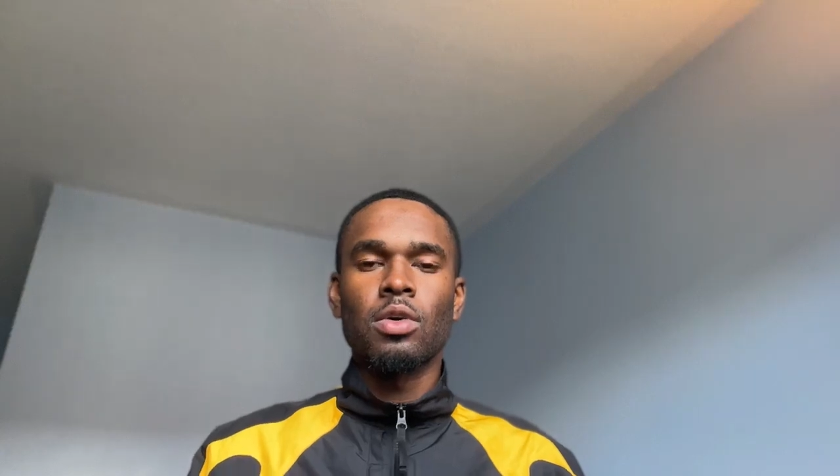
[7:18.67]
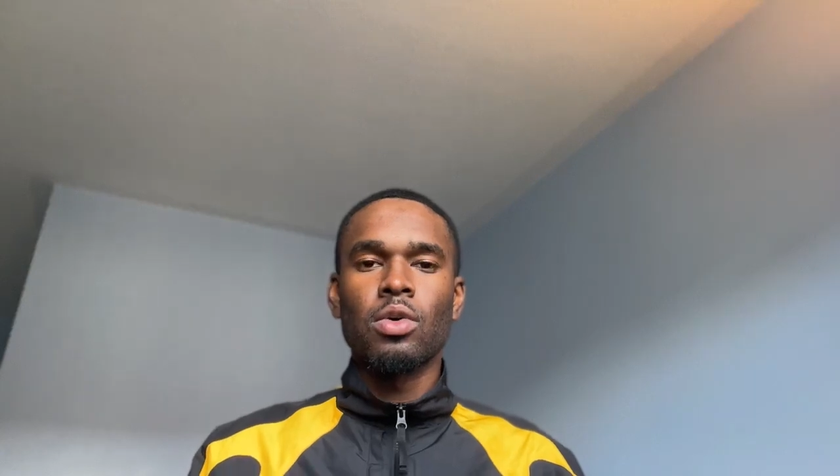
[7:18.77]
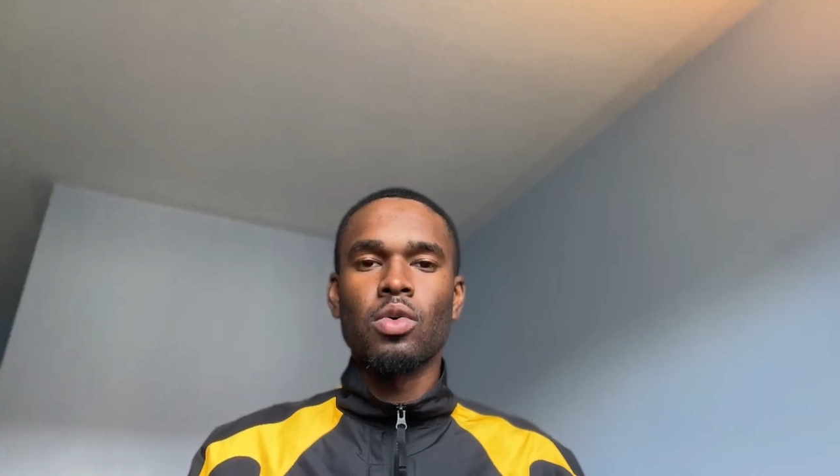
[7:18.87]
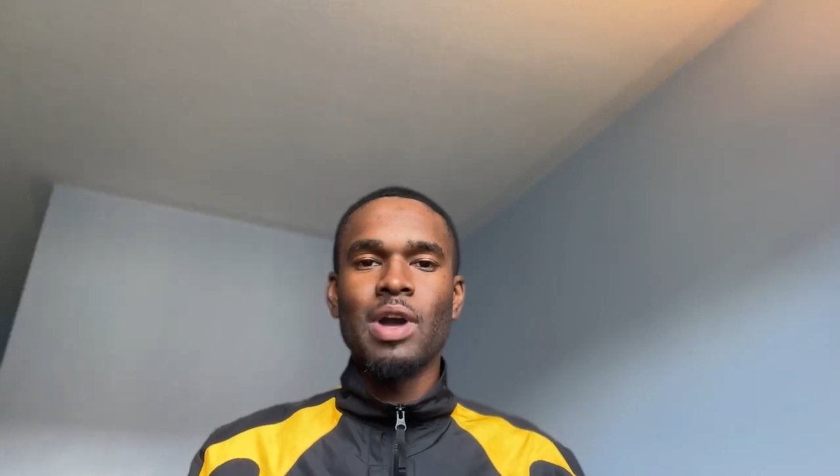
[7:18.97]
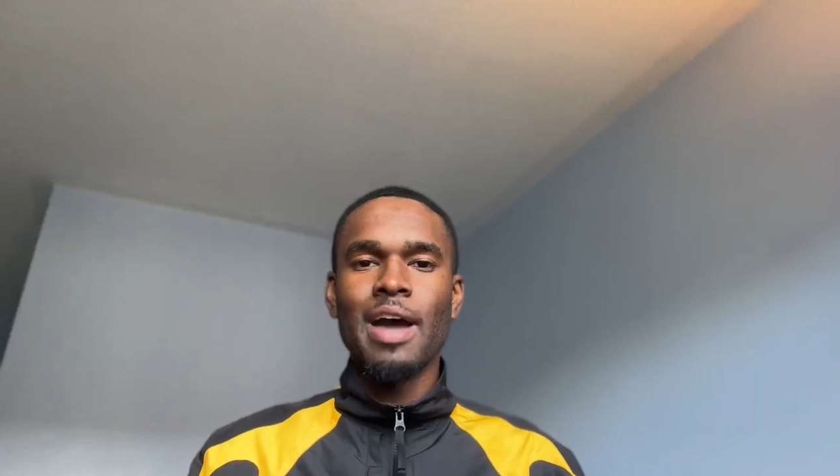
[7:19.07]

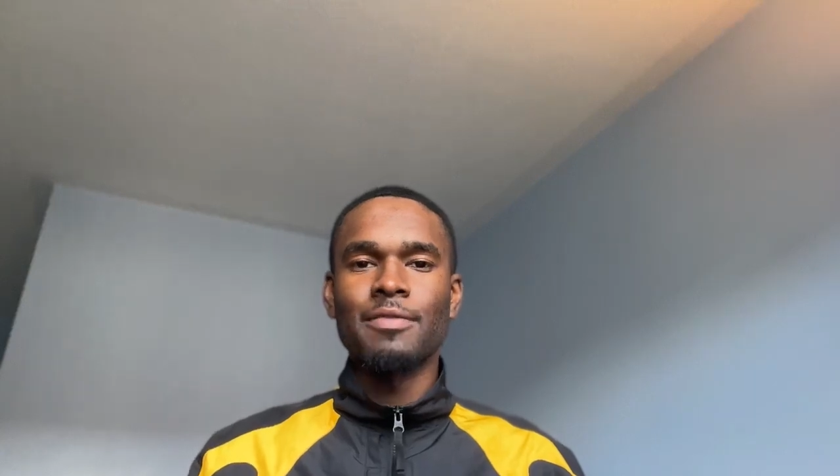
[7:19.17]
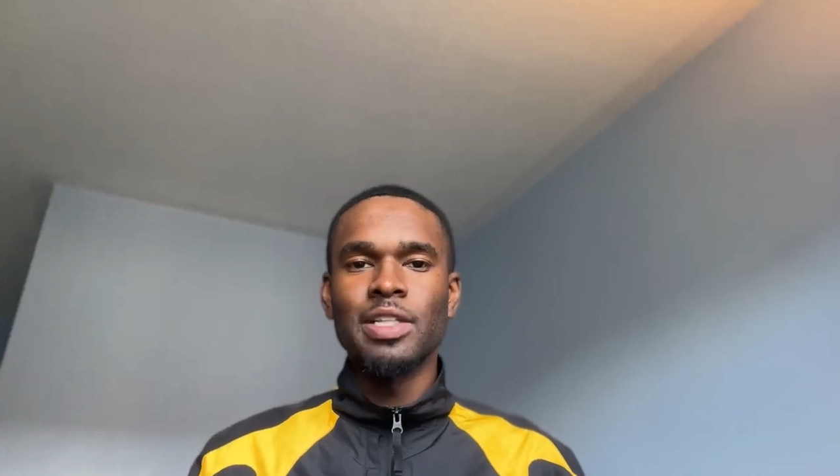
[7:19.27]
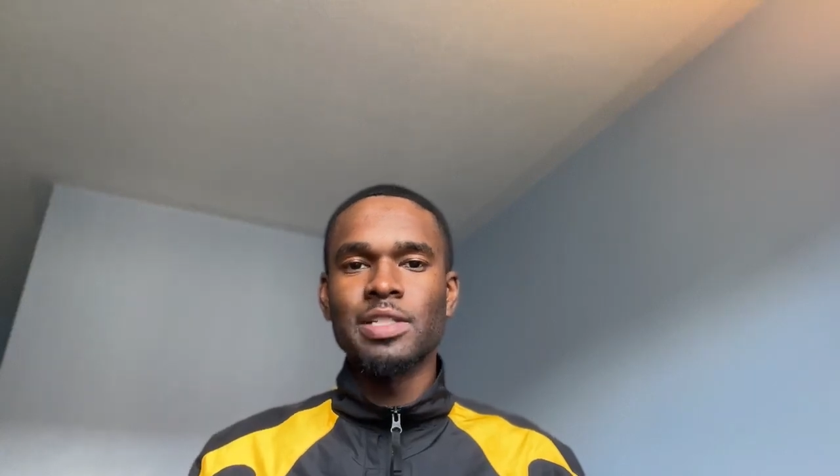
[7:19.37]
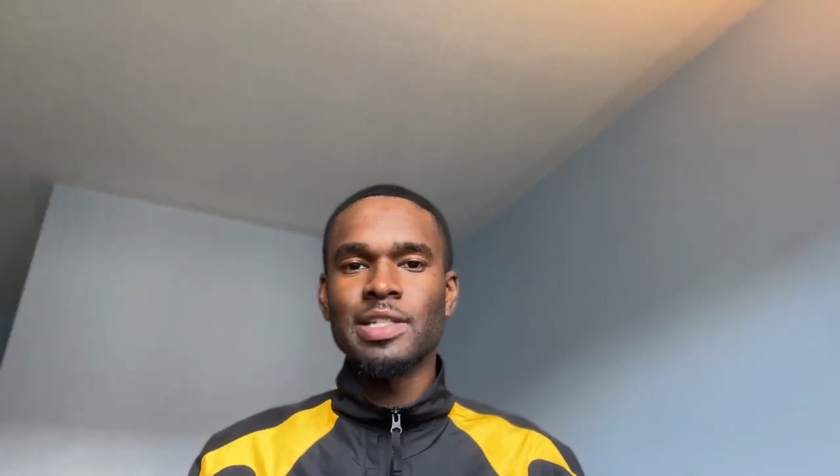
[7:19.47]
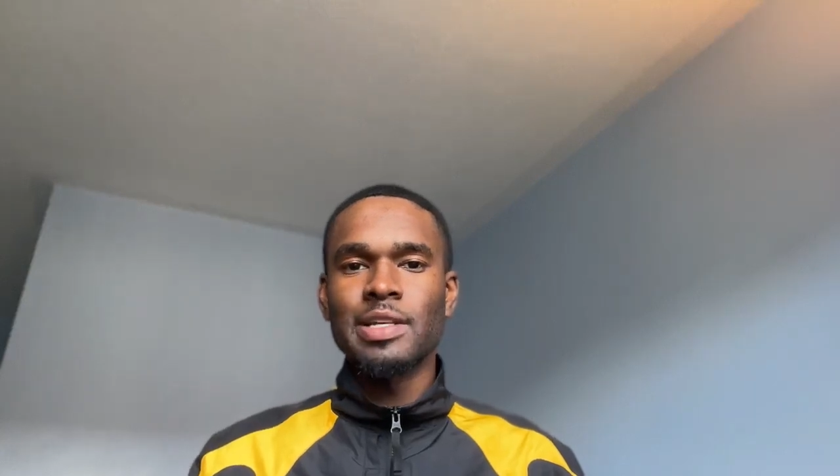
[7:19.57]
who have
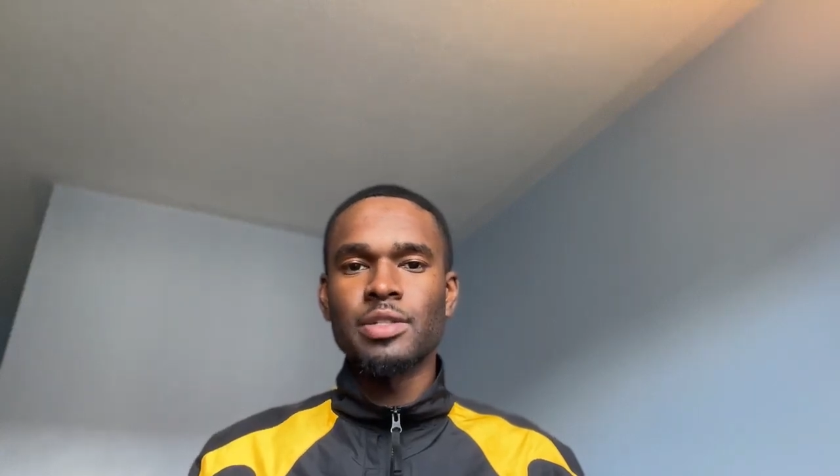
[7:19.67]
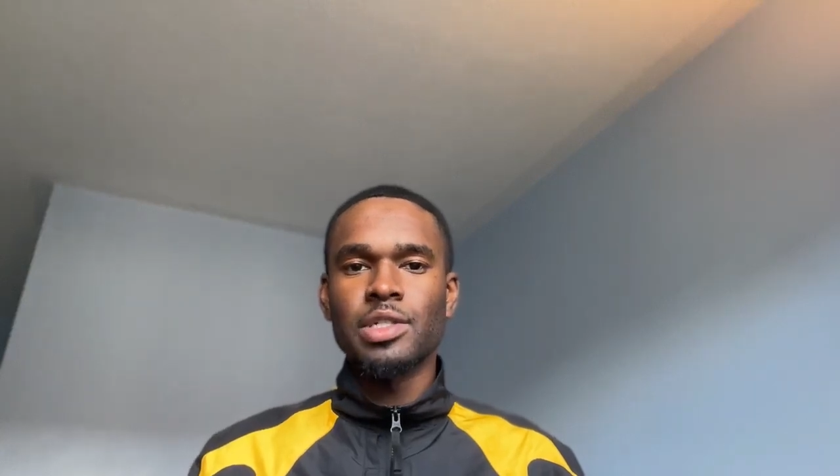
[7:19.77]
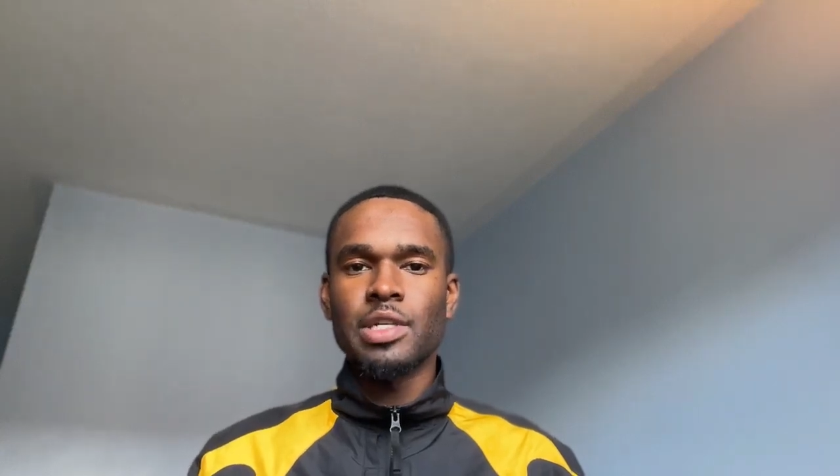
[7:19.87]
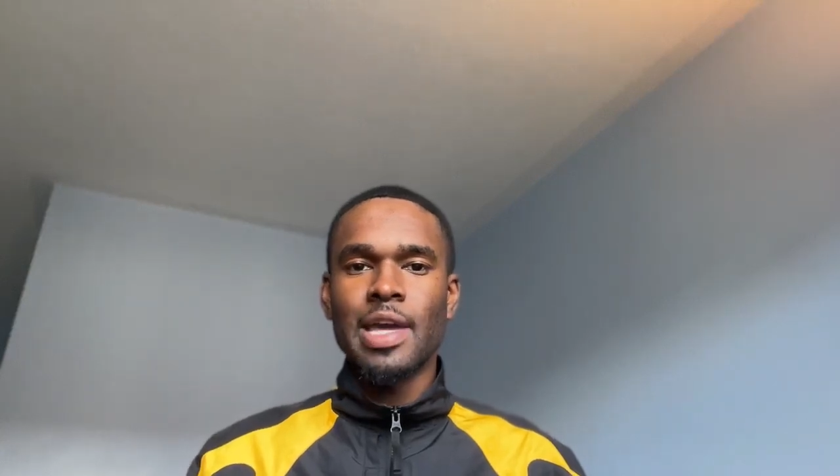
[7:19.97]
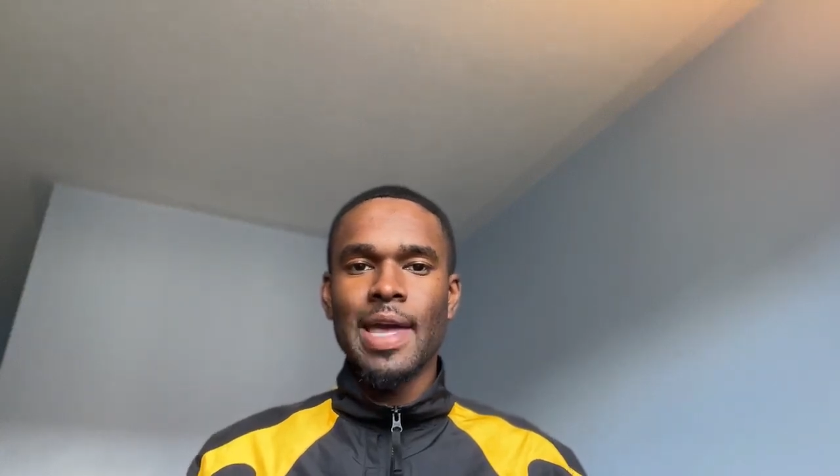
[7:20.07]
these
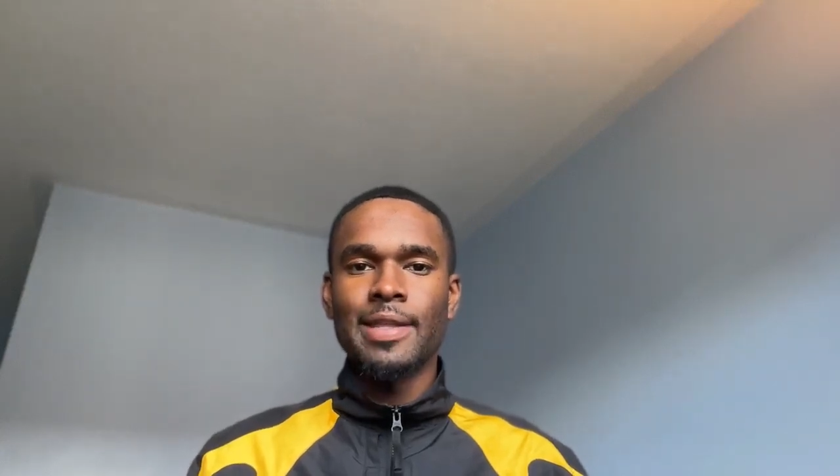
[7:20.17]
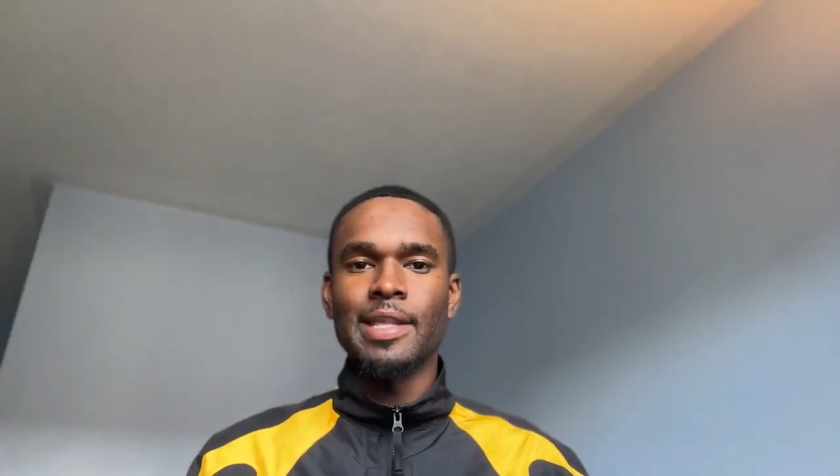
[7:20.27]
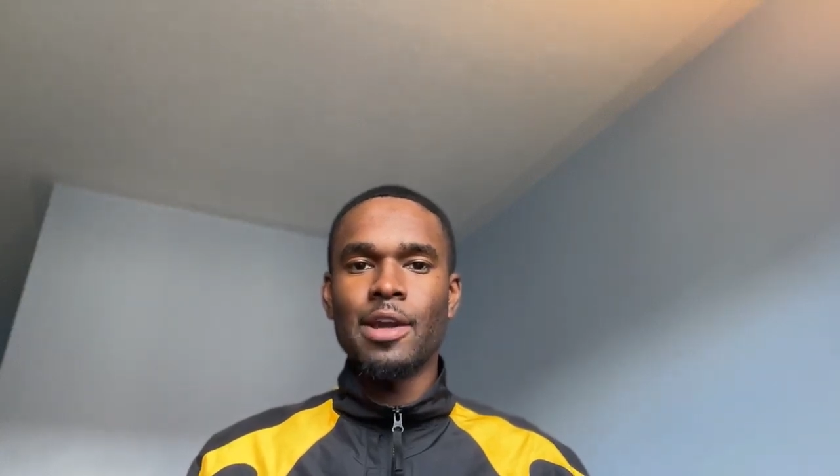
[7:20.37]
things and they